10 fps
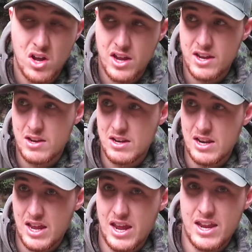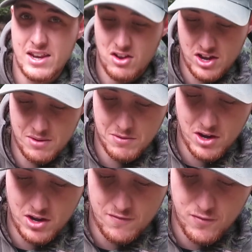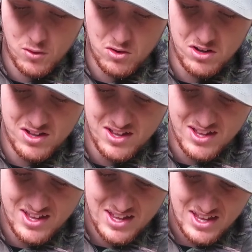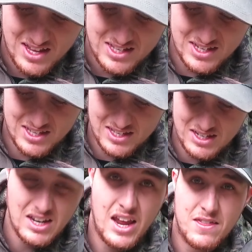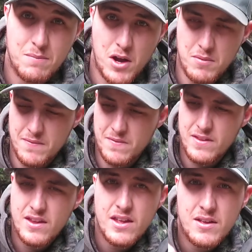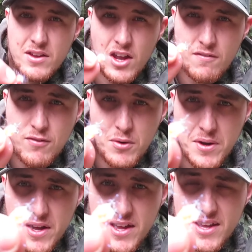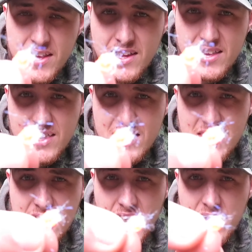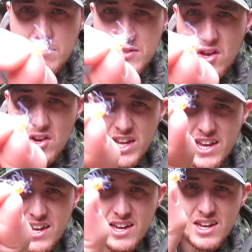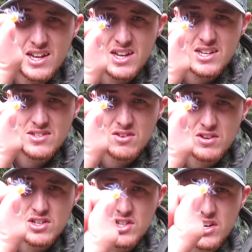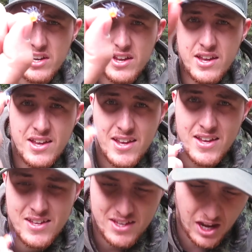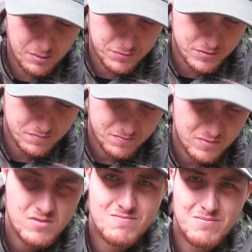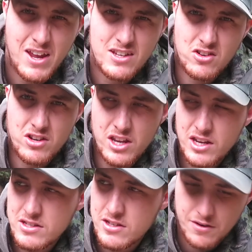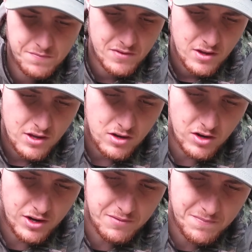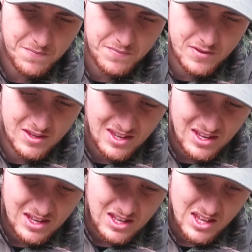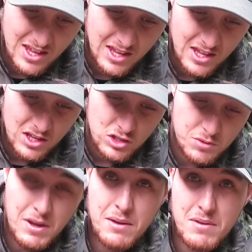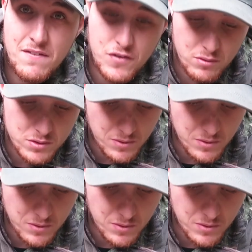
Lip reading: my, and I am going for, at the moment, going for Gabe's Ollie Egg. Oh, it's not really showing. Gabe's makes Ollie Eggs, so I've got him to make me a few